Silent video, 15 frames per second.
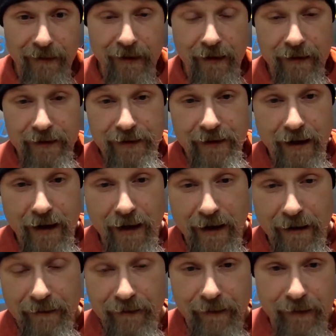because
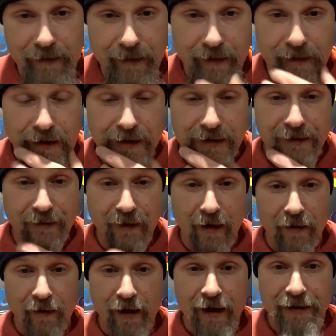
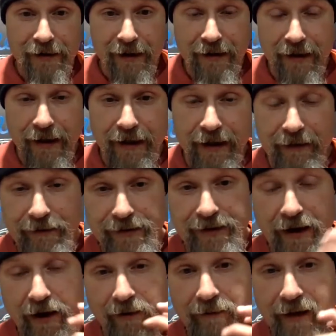Chevelle Ranch, he was
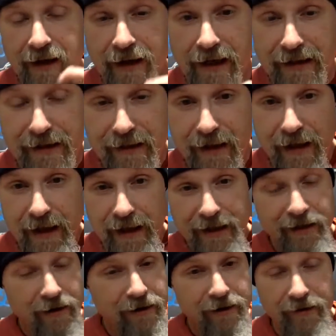telling me that's
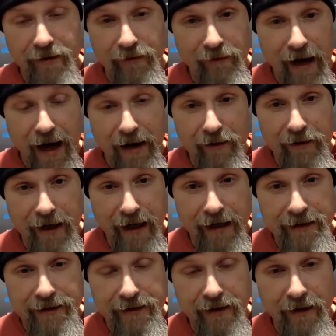the rattle can
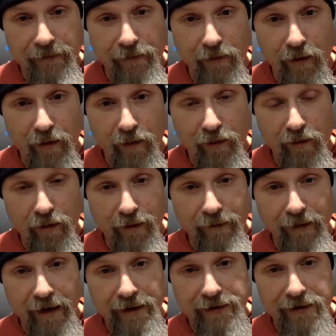stuff will
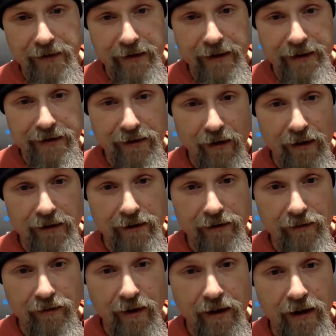eventually start
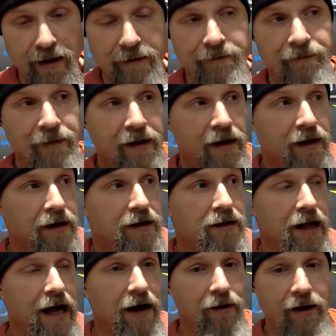to
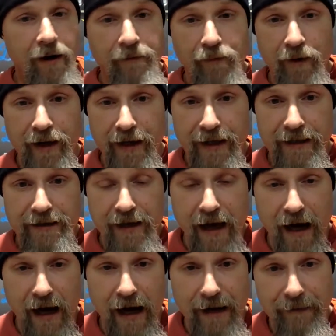cloud up when it gets
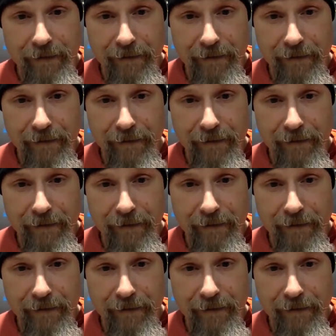hot.